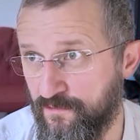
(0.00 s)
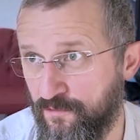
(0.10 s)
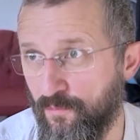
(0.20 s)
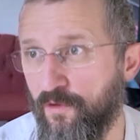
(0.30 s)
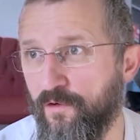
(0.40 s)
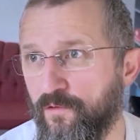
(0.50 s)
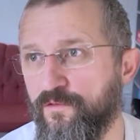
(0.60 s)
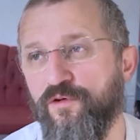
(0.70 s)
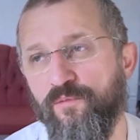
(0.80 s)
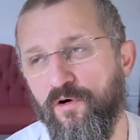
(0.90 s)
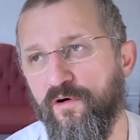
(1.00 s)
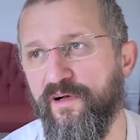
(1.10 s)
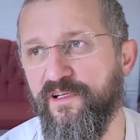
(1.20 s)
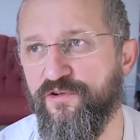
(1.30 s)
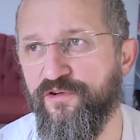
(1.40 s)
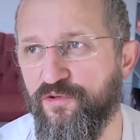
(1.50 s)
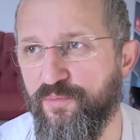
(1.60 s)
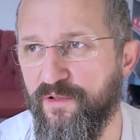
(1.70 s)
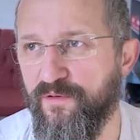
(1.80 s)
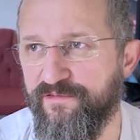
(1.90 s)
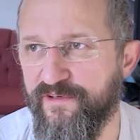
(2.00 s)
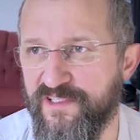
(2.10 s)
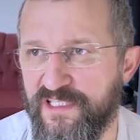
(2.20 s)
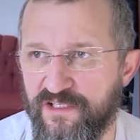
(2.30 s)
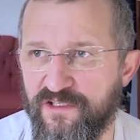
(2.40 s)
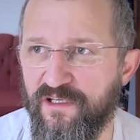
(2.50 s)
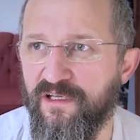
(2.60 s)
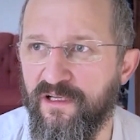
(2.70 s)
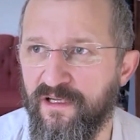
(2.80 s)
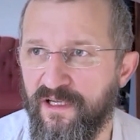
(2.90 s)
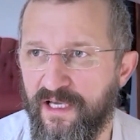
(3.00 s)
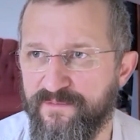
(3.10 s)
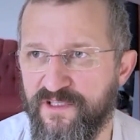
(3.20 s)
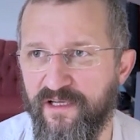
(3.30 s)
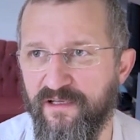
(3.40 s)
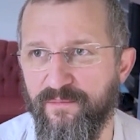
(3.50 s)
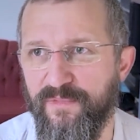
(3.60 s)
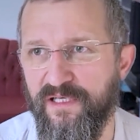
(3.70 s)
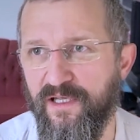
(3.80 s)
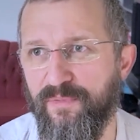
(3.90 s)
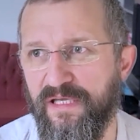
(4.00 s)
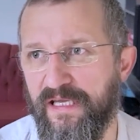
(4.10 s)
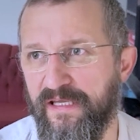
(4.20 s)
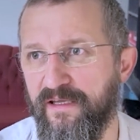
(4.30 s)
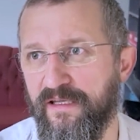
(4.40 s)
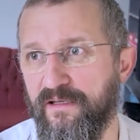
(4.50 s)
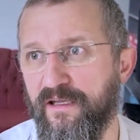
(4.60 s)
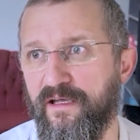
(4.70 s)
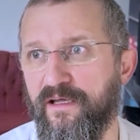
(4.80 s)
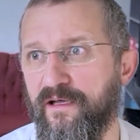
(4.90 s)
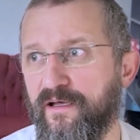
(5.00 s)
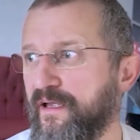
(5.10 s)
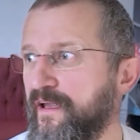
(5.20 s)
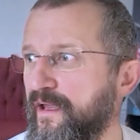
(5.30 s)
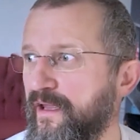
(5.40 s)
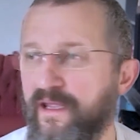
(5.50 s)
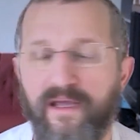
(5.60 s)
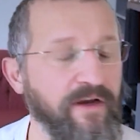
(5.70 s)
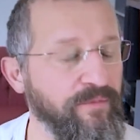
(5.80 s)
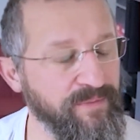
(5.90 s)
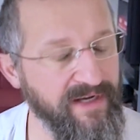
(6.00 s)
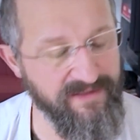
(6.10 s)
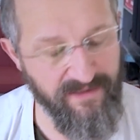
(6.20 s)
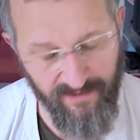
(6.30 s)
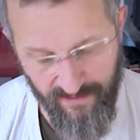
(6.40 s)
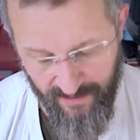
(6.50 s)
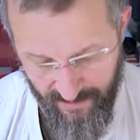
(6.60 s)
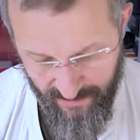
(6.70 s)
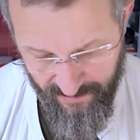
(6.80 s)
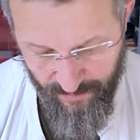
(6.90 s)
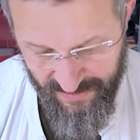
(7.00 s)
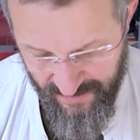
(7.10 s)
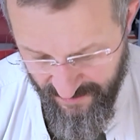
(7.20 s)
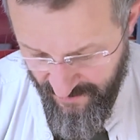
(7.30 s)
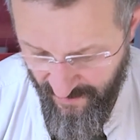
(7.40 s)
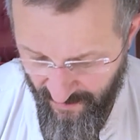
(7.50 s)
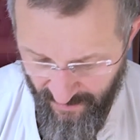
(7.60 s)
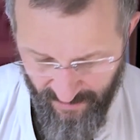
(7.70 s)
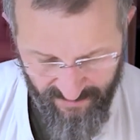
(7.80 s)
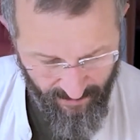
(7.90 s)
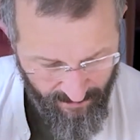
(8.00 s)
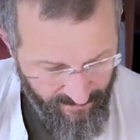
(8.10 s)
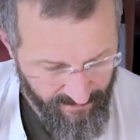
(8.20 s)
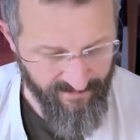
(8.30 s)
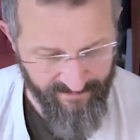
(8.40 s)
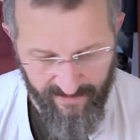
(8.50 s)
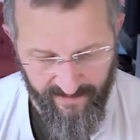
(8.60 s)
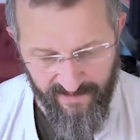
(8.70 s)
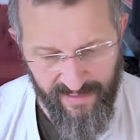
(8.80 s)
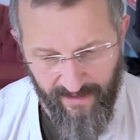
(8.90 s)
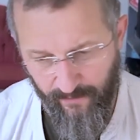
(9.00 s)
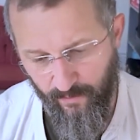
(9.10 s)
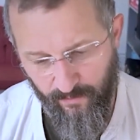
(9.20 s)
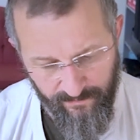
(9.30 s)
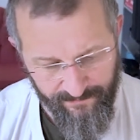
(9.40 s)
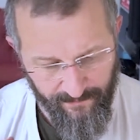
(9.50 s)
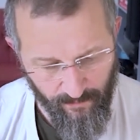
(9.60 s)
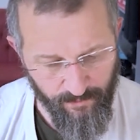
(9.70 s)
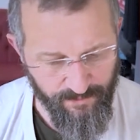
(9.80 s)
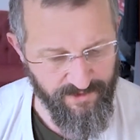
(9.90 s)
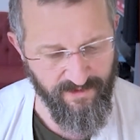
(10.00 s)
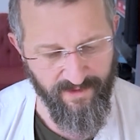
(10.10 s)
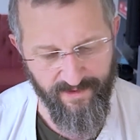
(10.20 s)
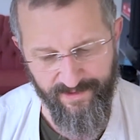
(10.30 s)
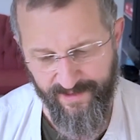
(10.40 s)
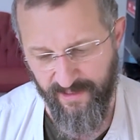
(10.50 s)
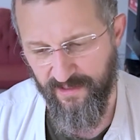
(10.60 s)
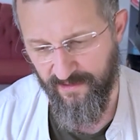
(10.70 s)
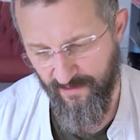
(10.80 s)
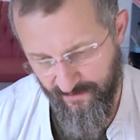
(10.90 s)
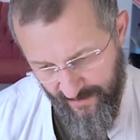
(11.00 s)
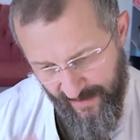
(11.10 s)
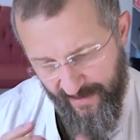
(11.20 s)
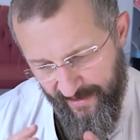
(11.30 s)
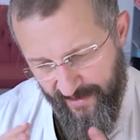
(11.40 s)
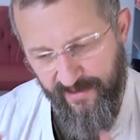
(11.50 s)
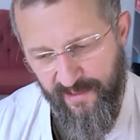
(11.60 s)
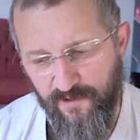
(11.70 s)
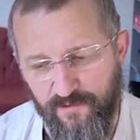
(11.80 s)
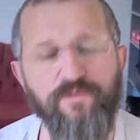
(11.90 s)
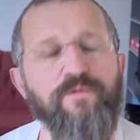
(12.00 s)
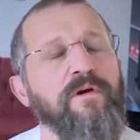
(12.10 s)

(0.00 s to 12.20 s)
tomorrow. Tomorrow is going to be the first session. I'm starting a mini M B A in uh, A I optimizing uh, the business. It's a nice. very narrow focus thing that, that I, I need to